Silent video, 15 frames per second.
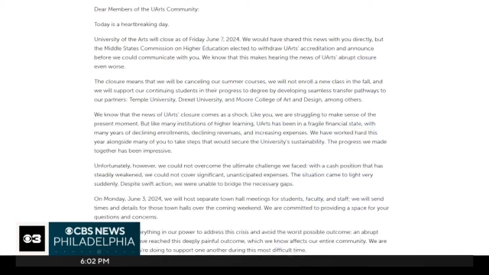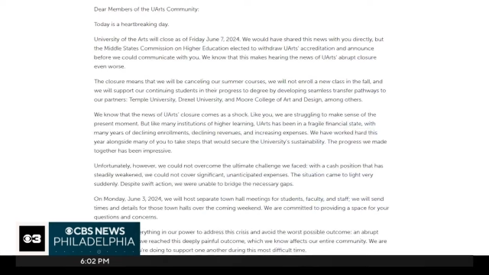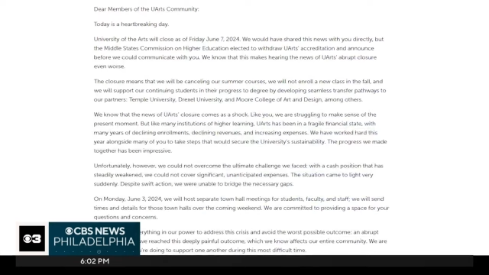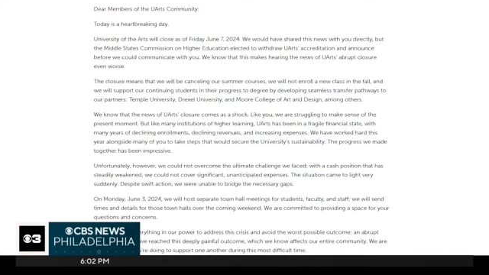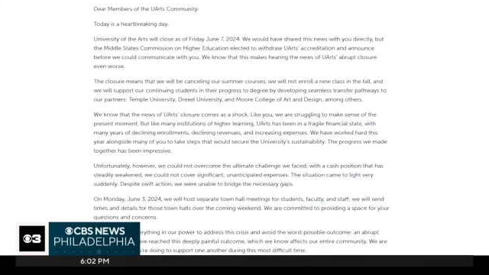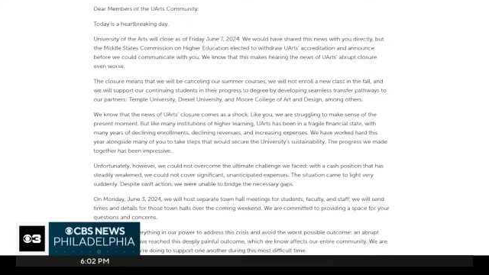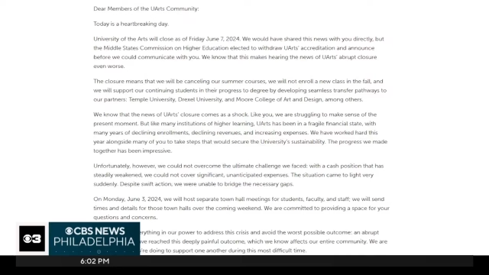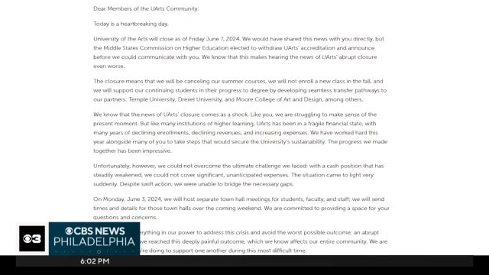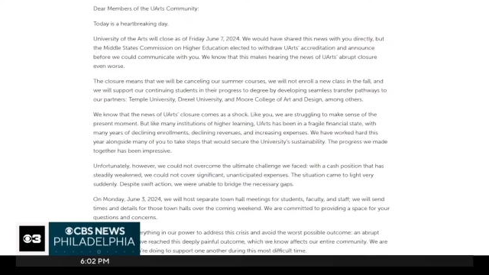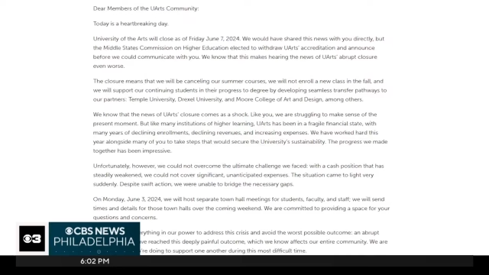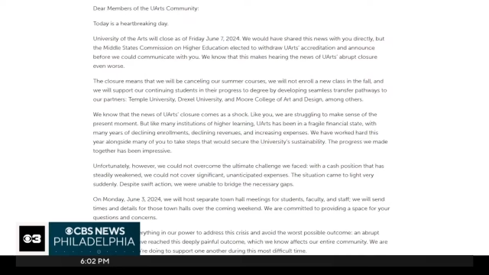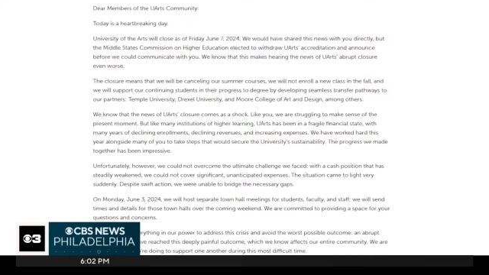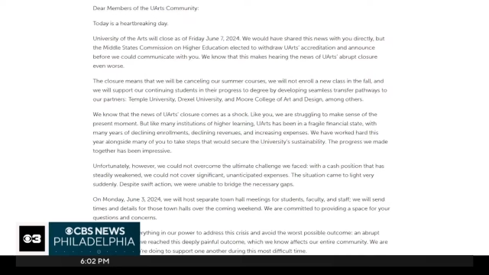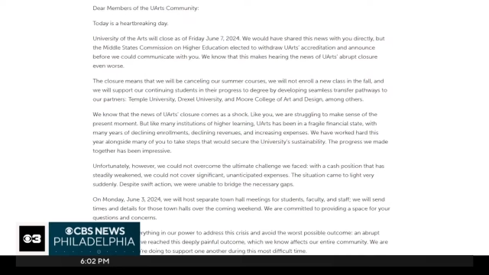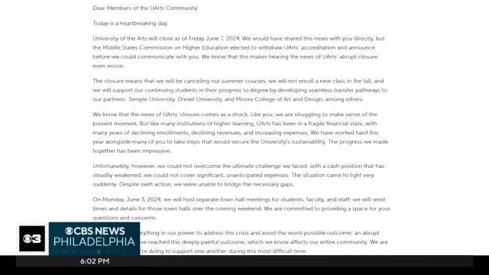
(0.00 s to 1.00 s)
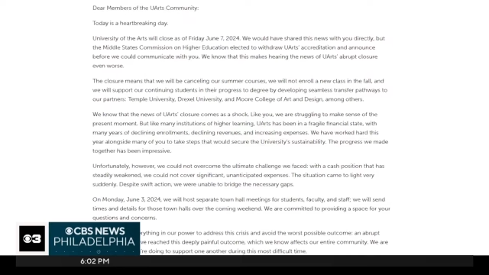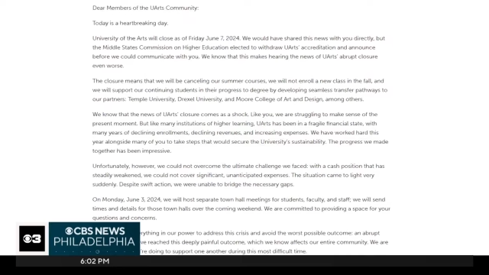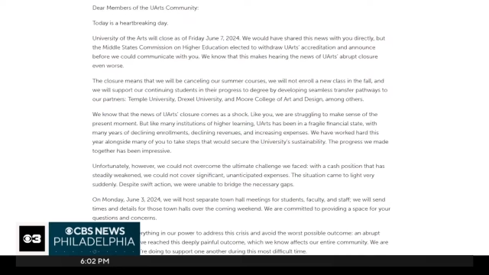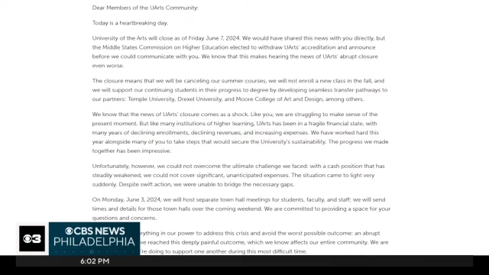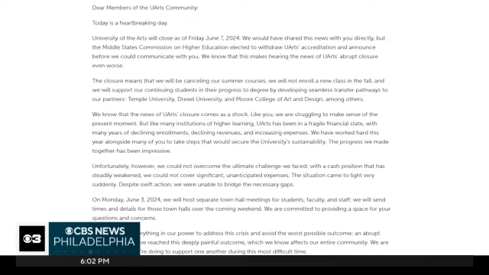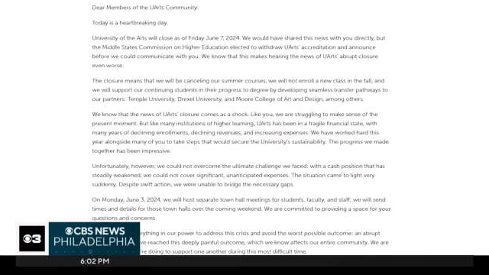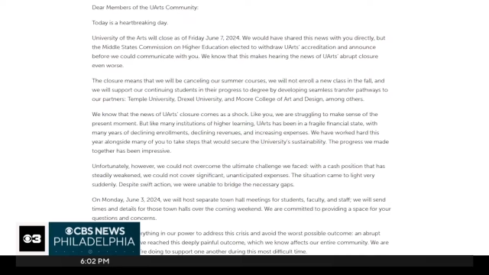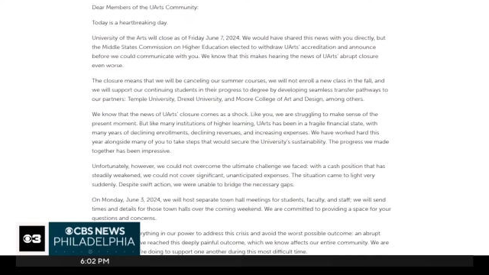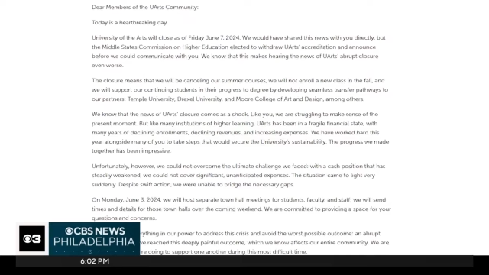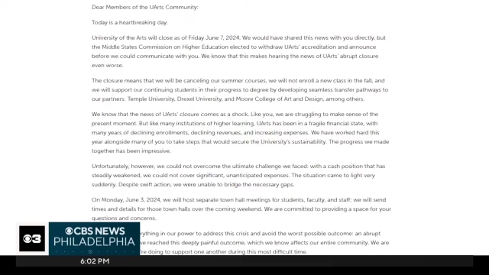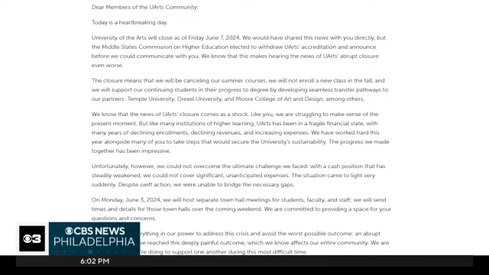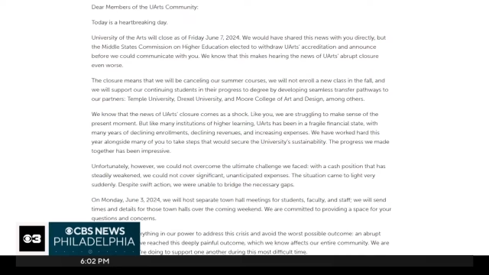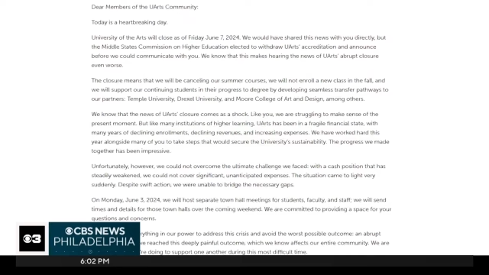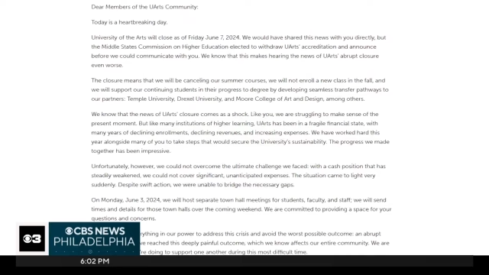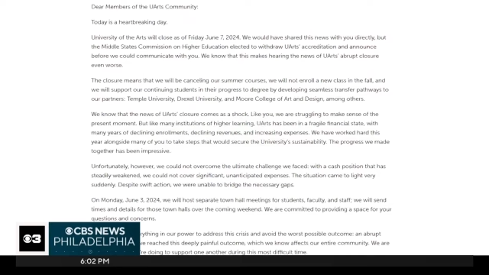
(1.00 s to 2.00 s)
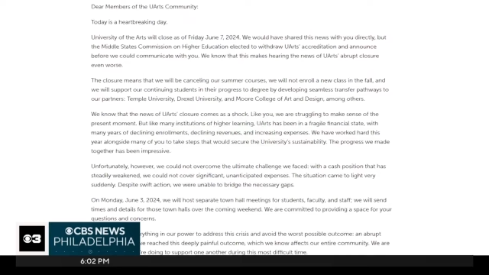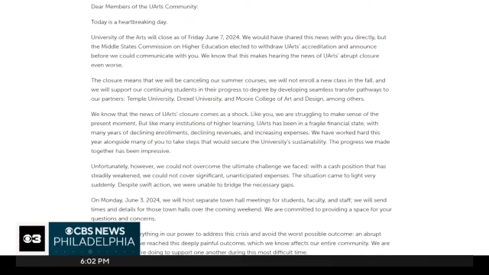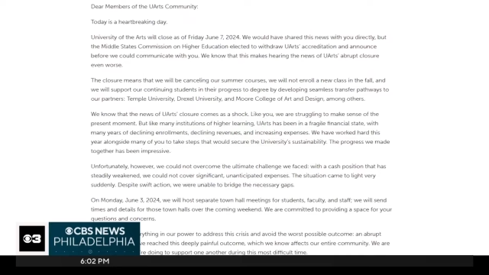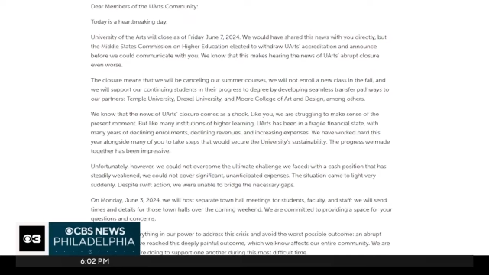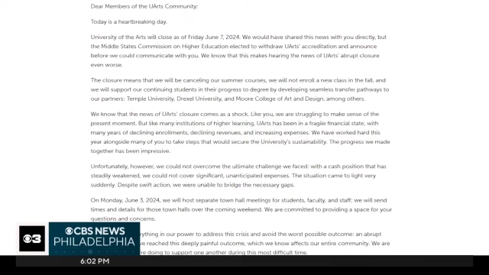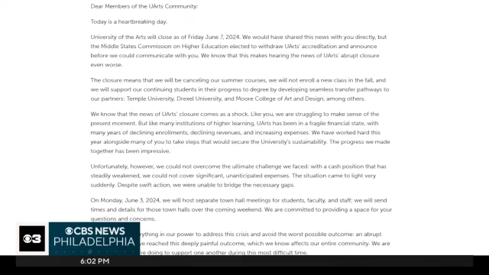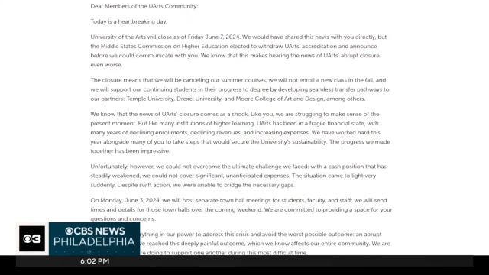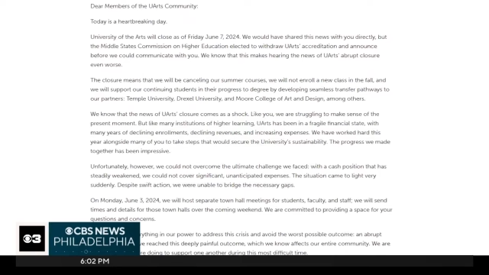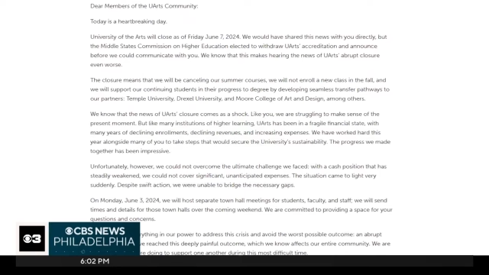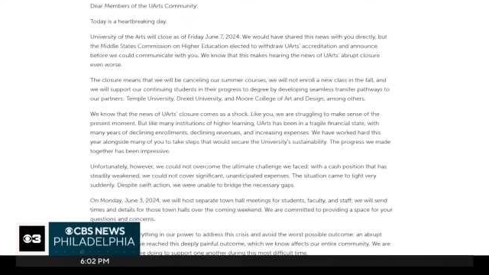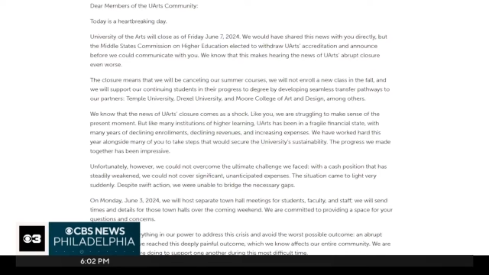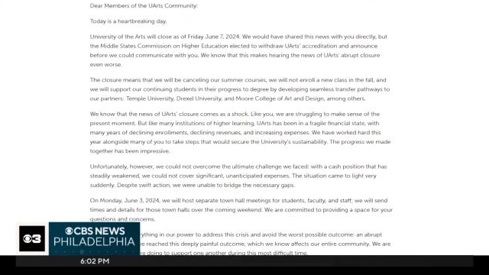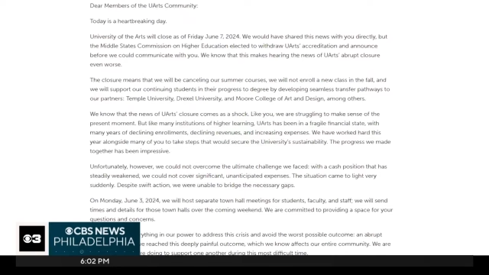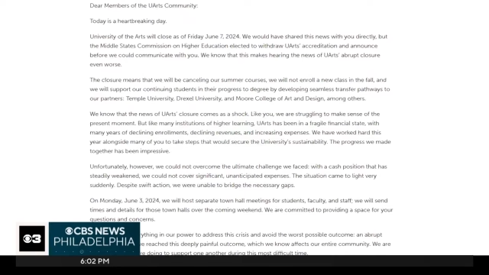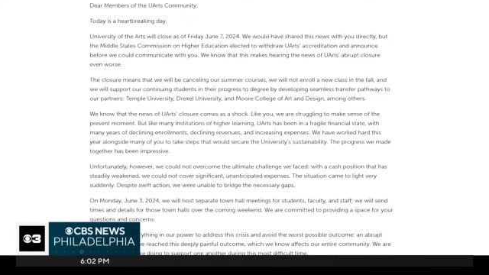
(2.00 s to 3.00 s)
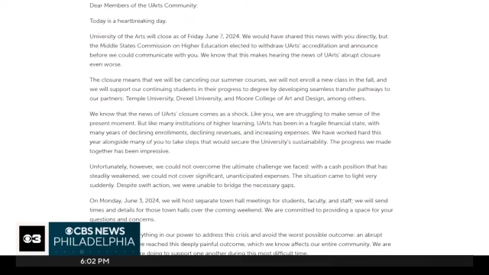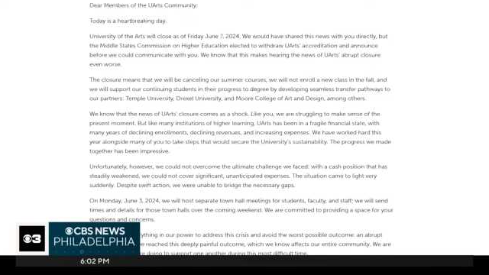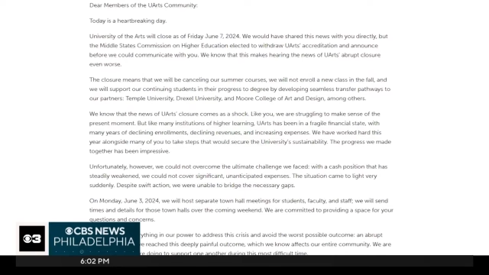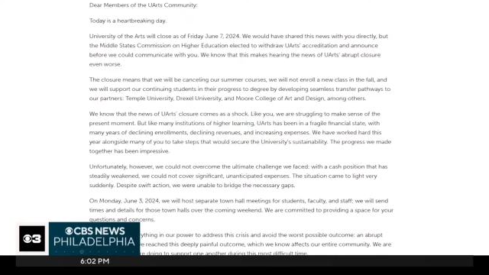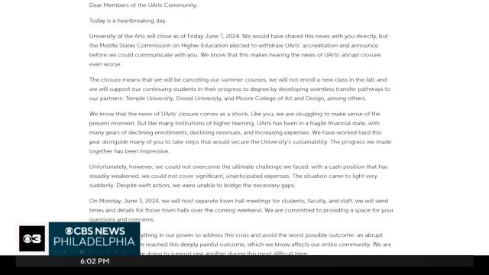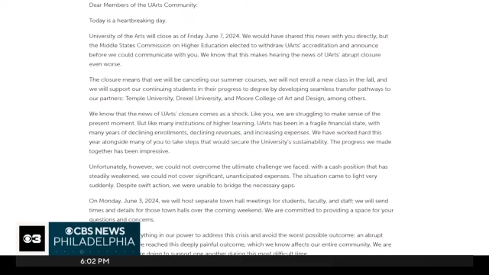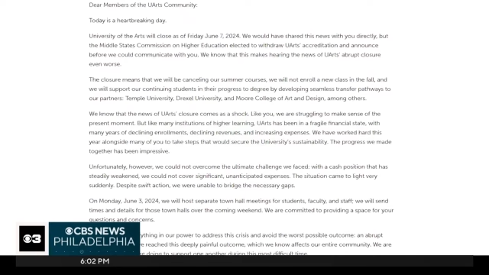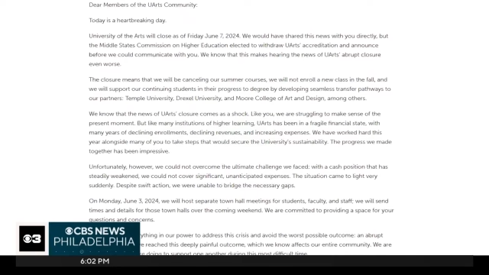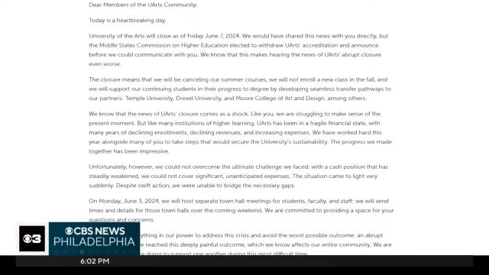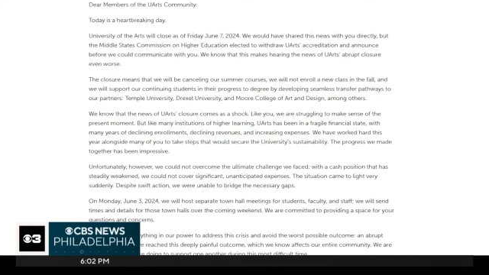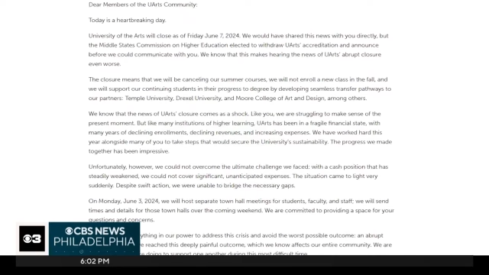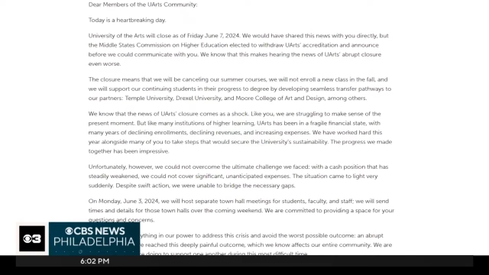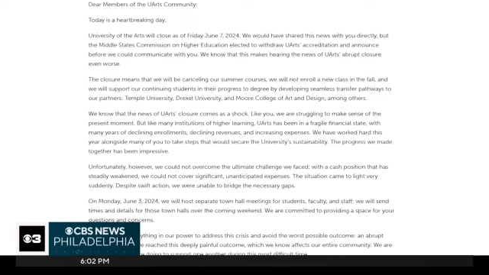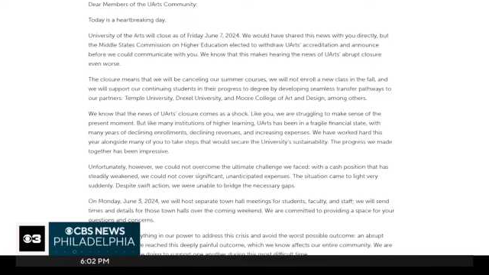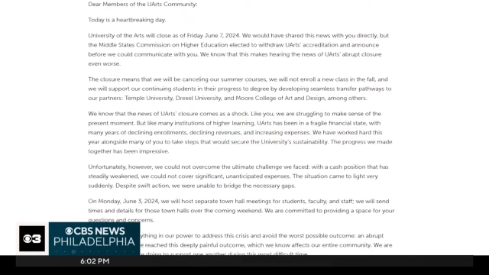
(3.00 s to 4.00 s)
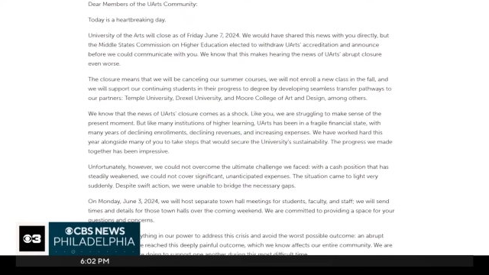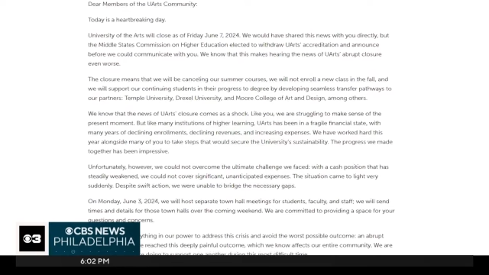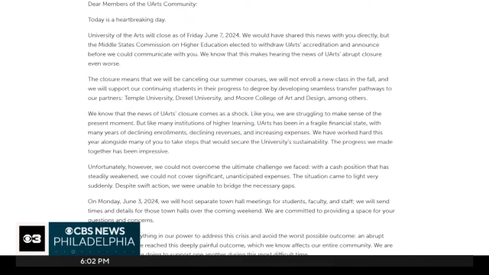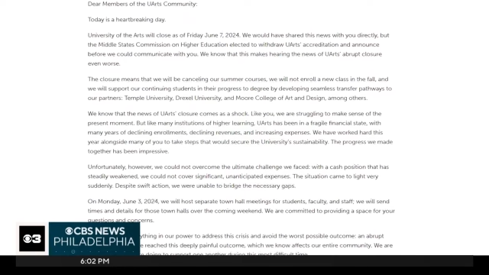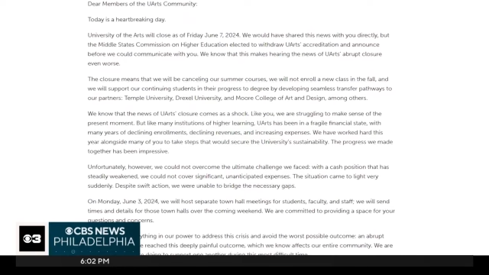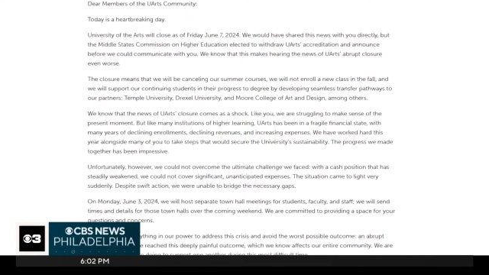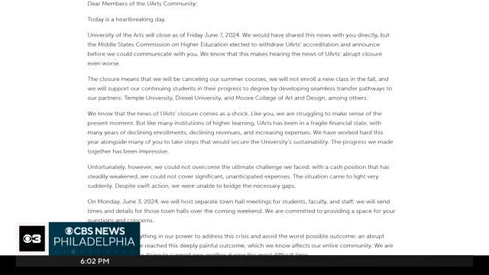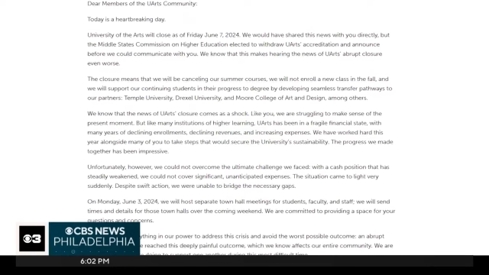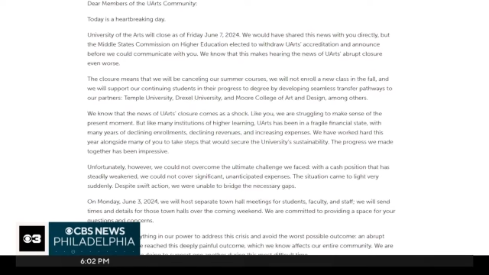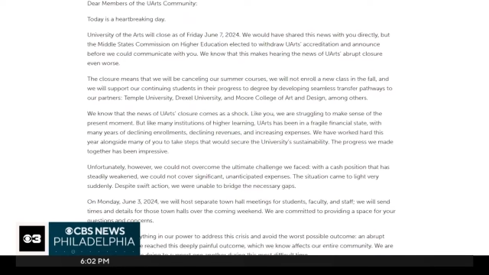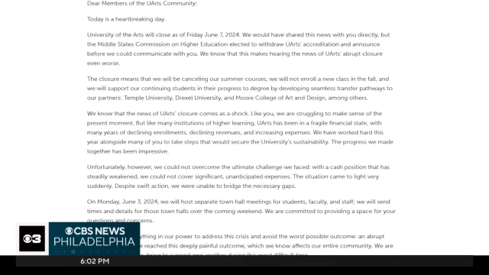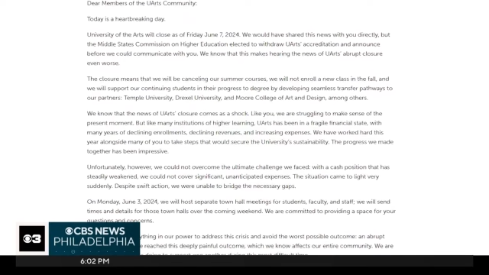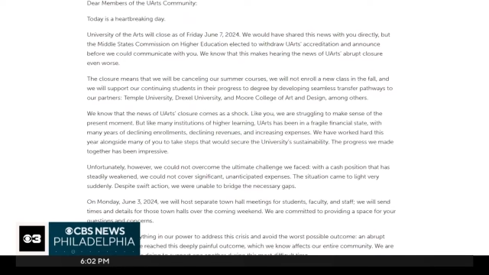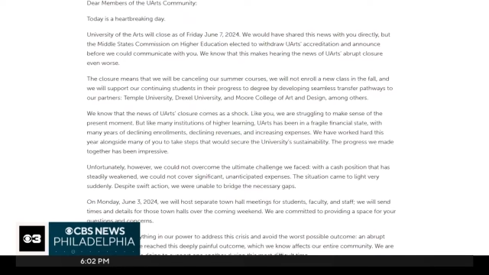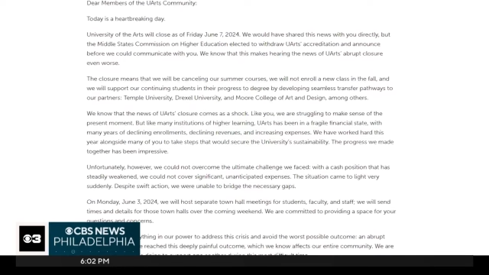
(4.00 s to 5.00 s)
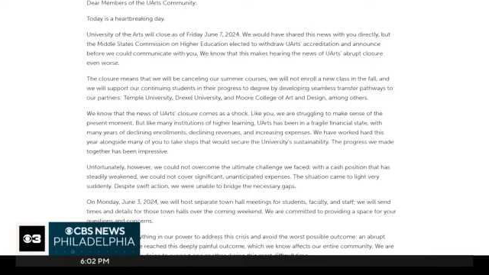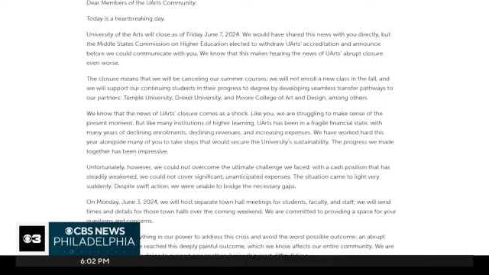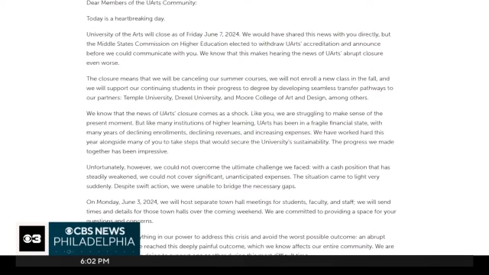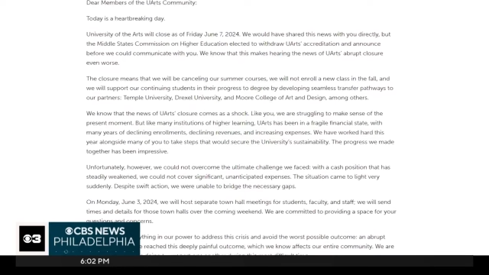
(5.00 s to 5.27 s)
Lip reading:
(no speaker visible)